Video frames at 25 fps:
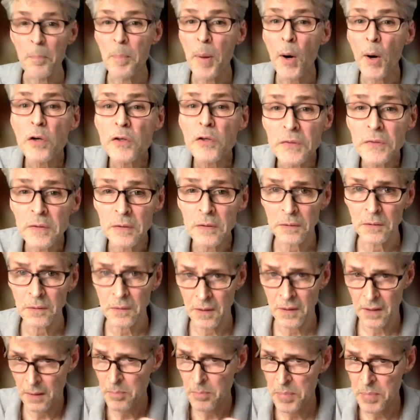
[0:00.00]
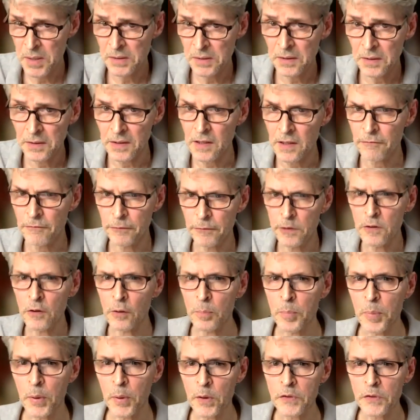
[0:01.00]
personal ability, for your
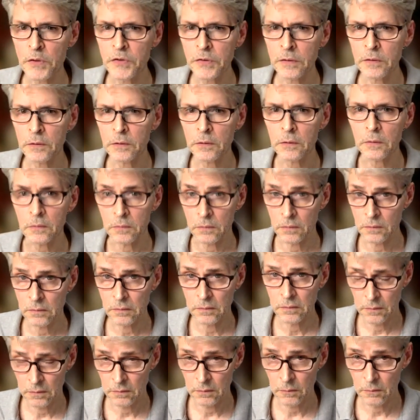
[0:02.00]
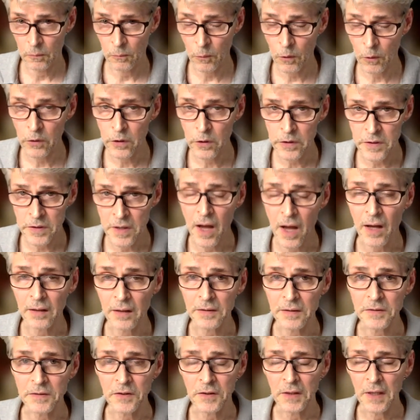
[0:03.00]
personal word
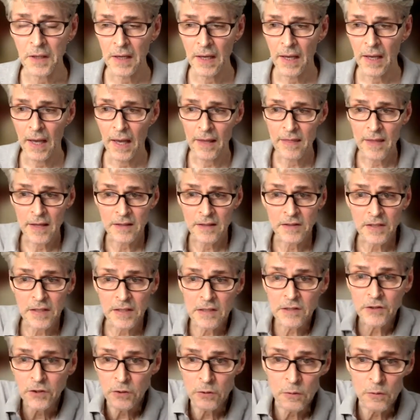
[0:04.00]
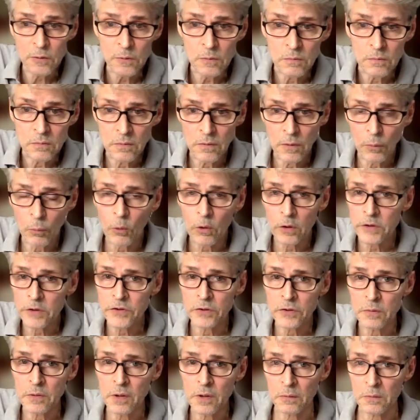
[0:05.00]
knowledge, and then teach you the words
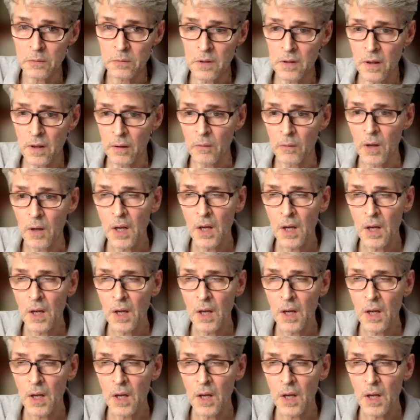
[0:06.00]
you don't know.